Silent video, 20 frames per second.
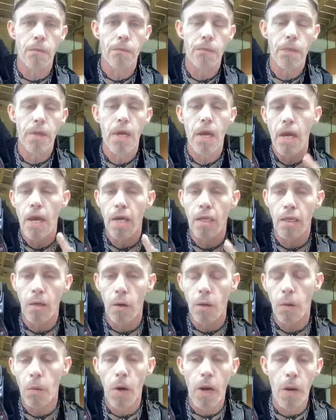And
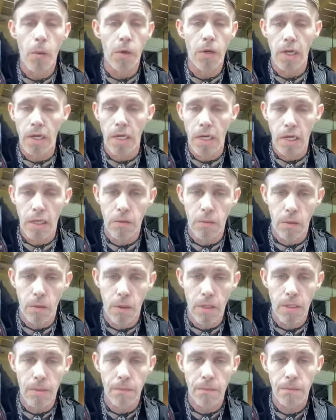the only way we're going to get
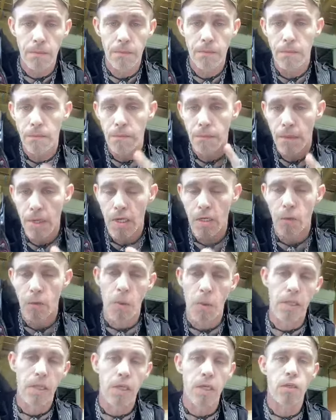through it is
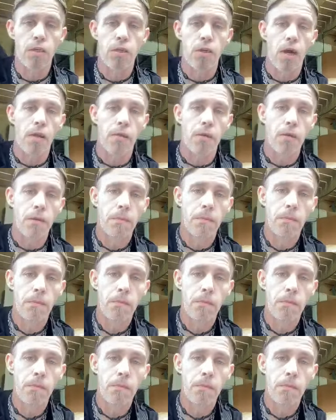with each other.